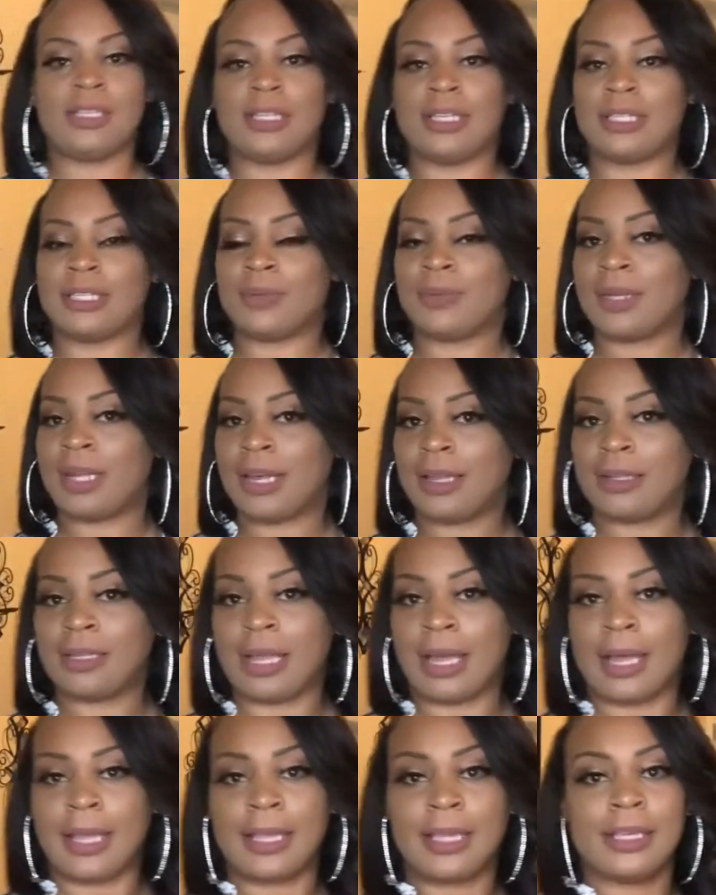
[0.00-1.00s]
That's what I
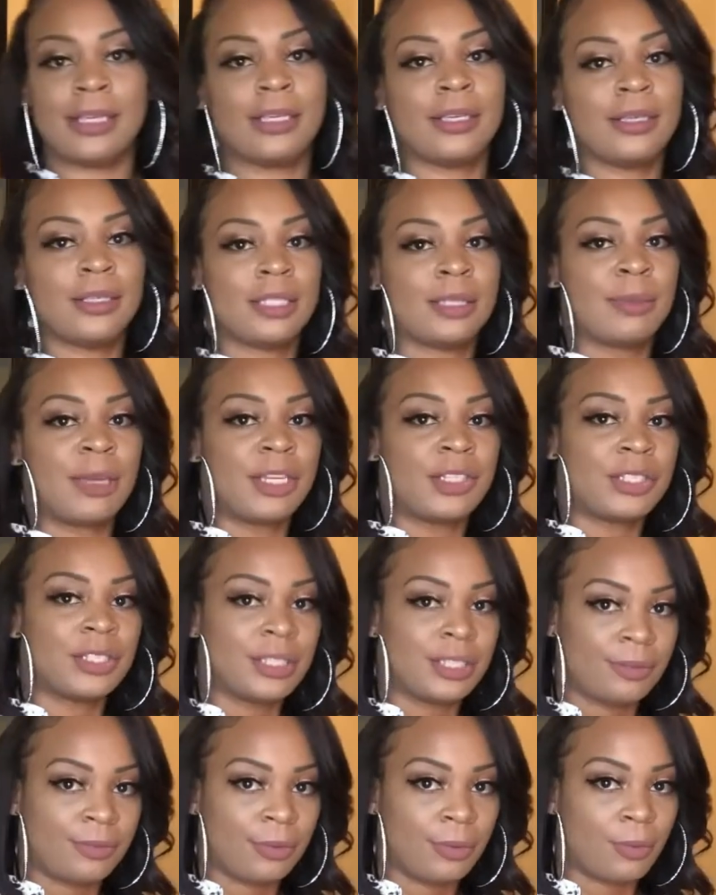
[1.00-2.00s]
like,
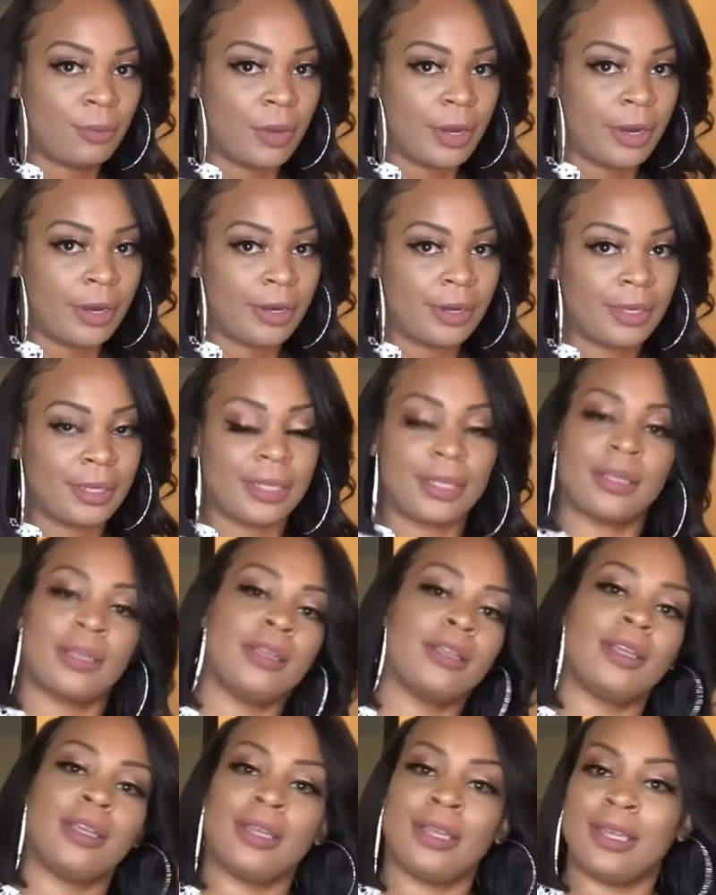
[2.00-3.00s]
especially for work.
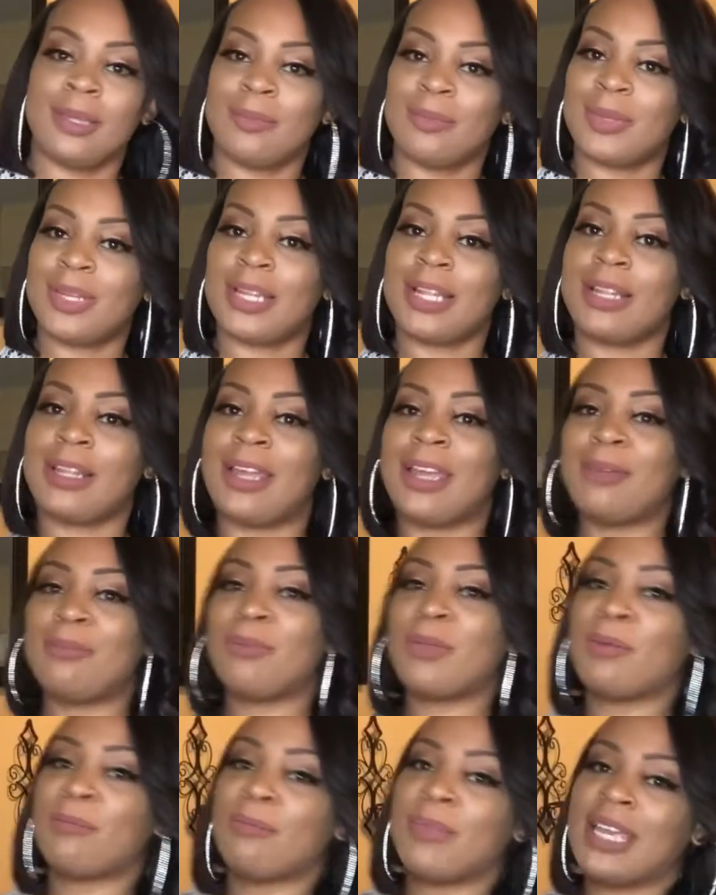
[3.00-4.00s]
But I like
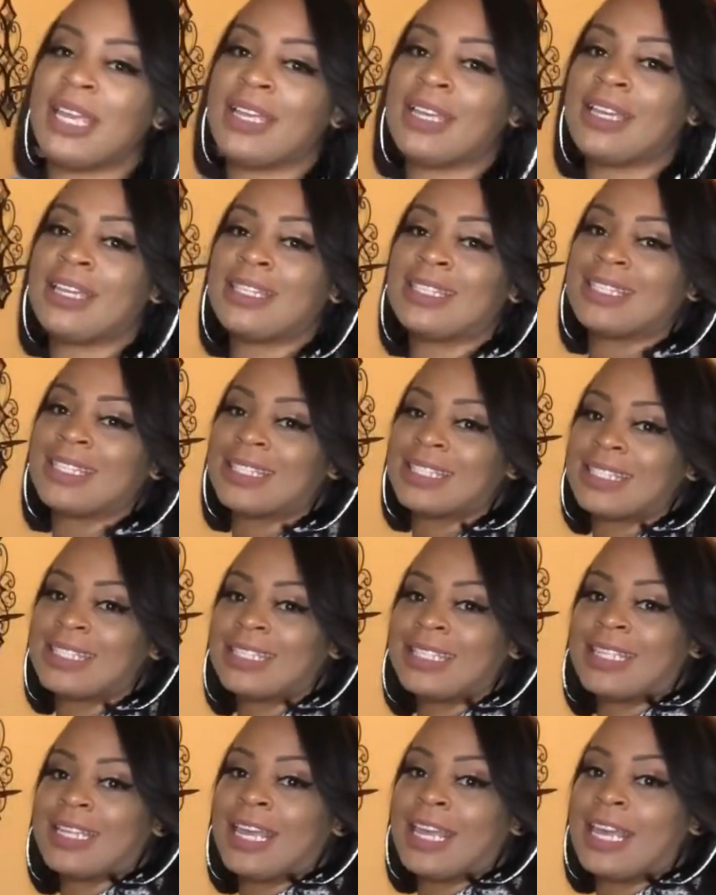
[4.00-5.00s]
my pants
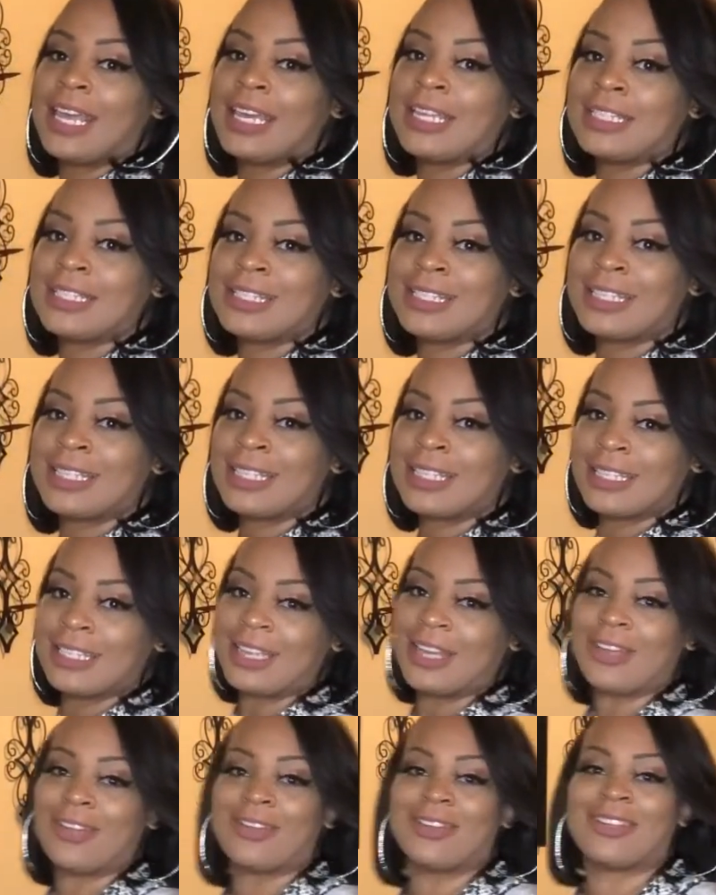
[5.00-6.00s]
tight.
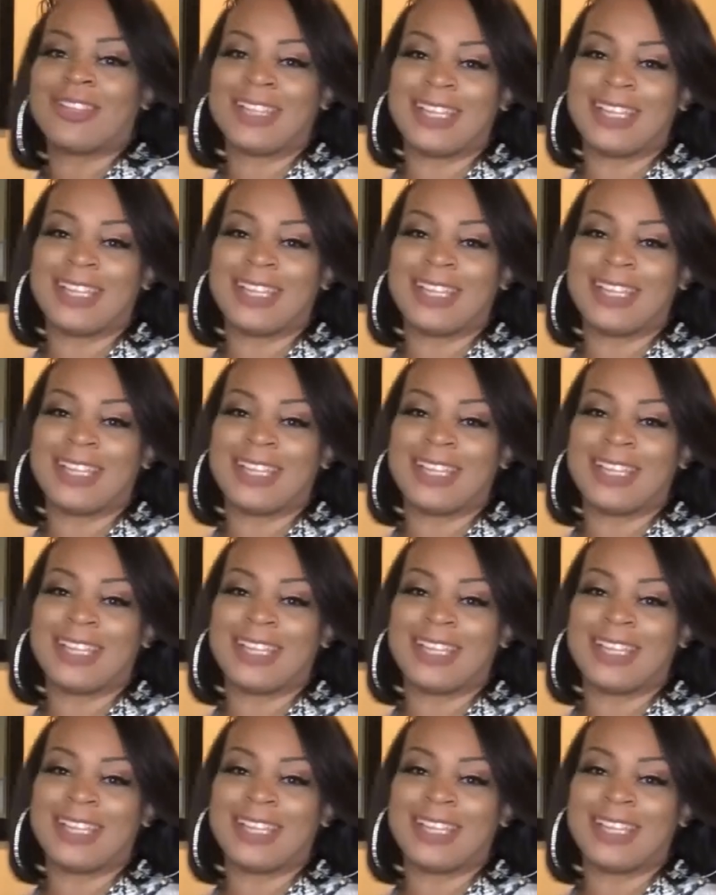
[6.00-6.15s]
No.